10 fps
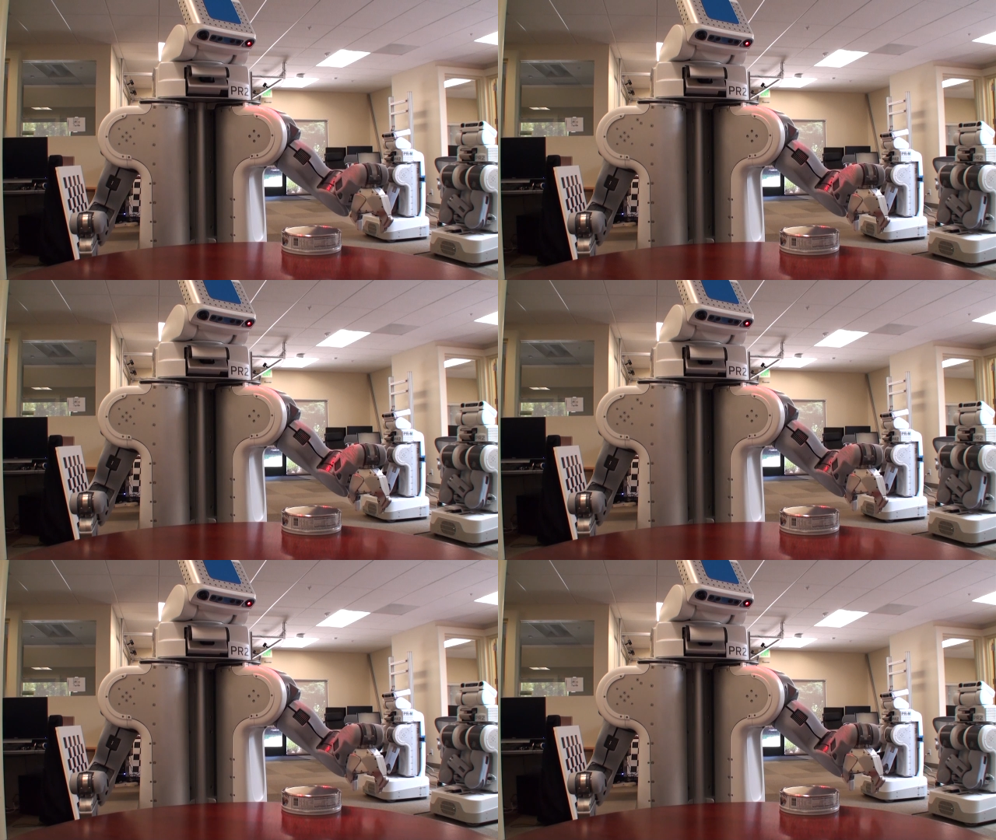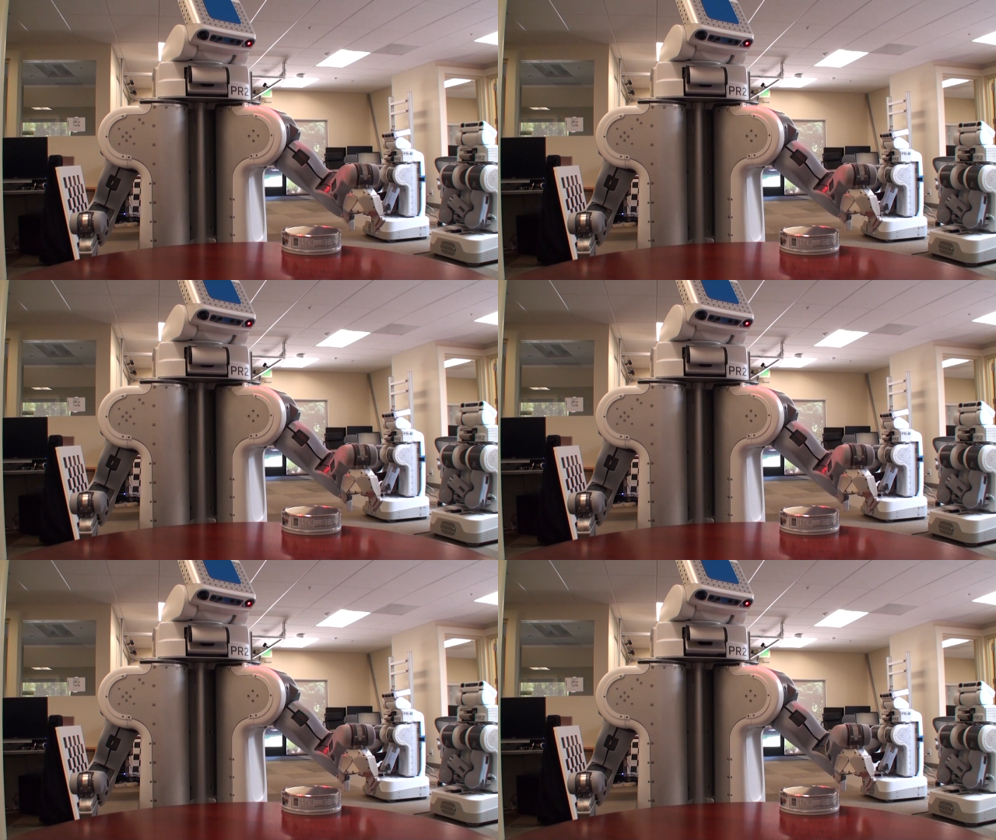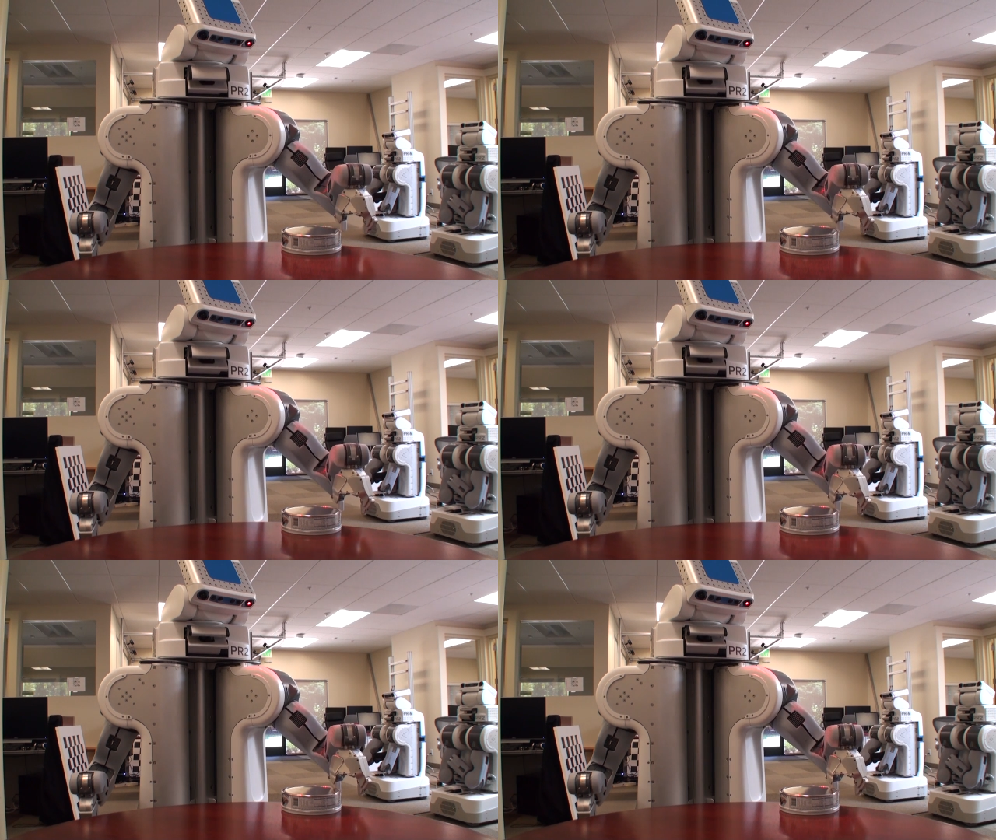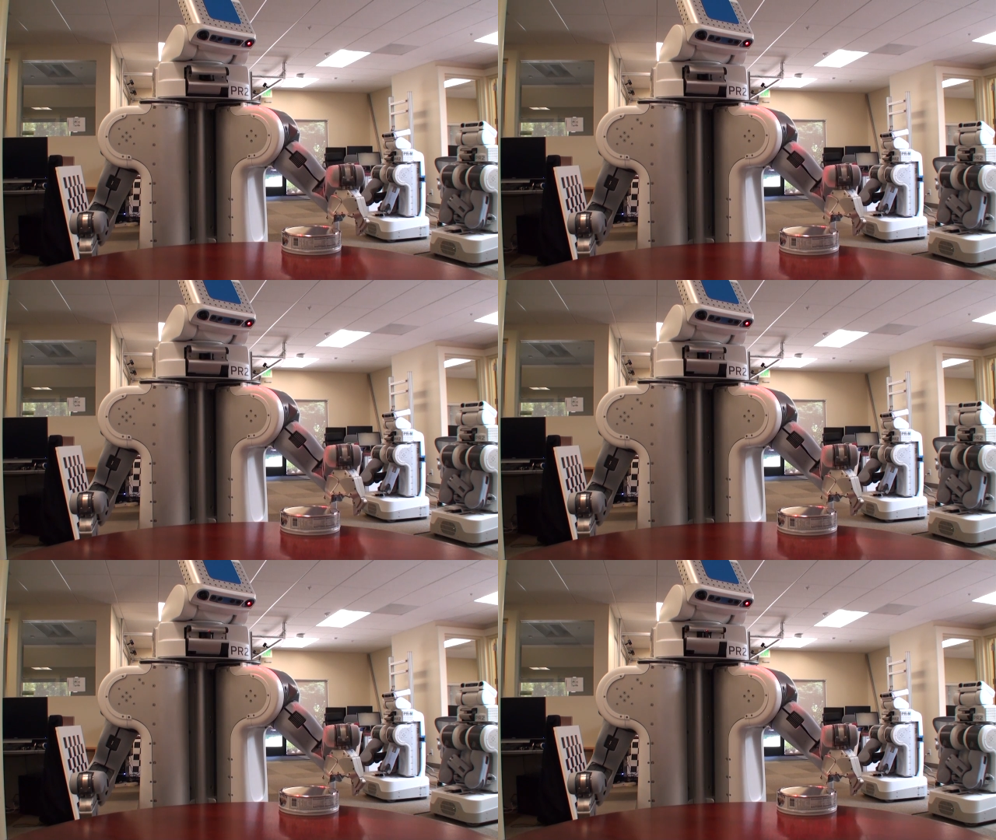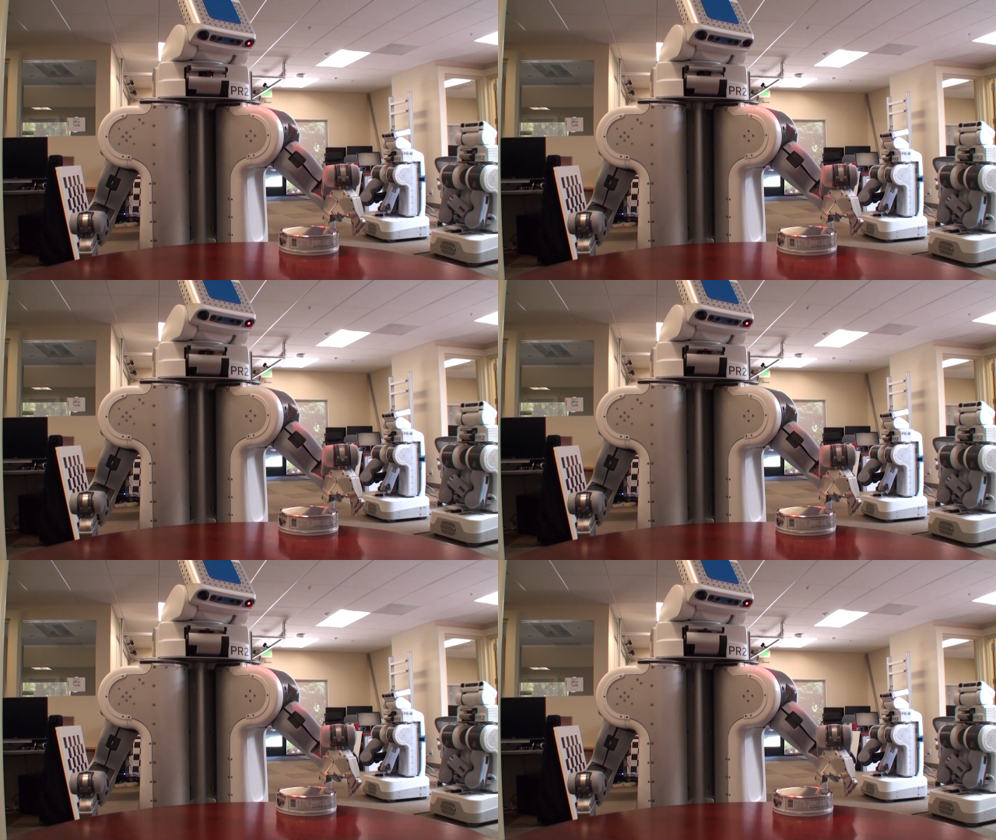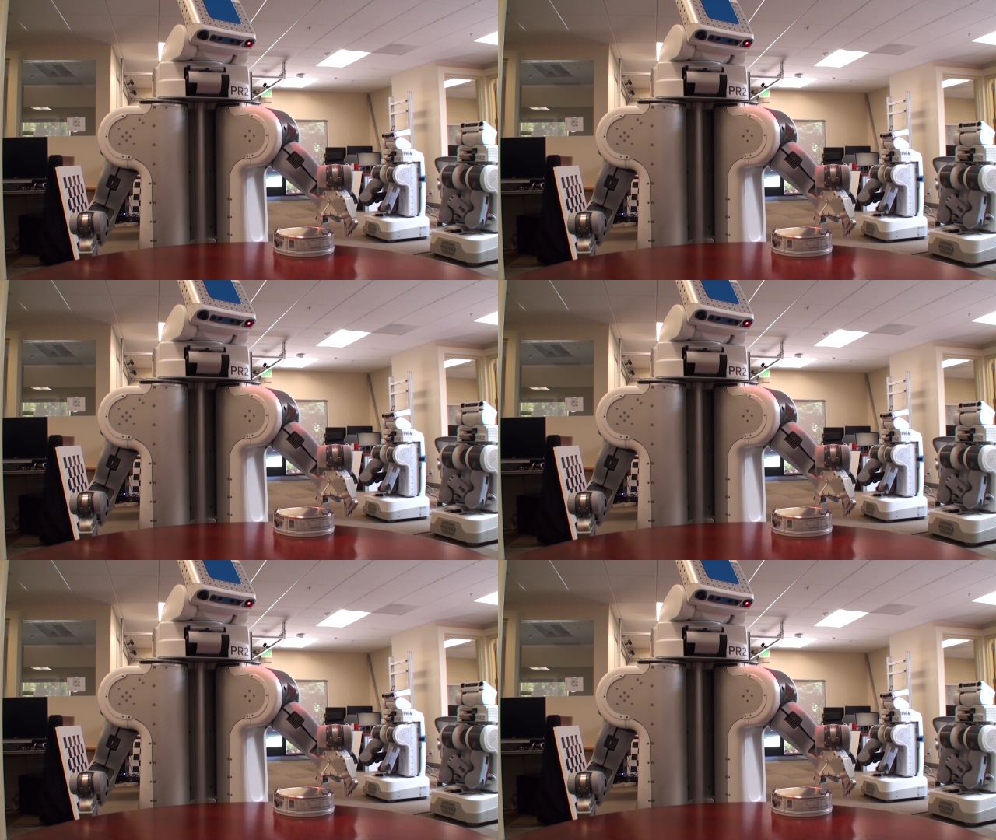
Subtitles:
Nobody's mouth can be seen.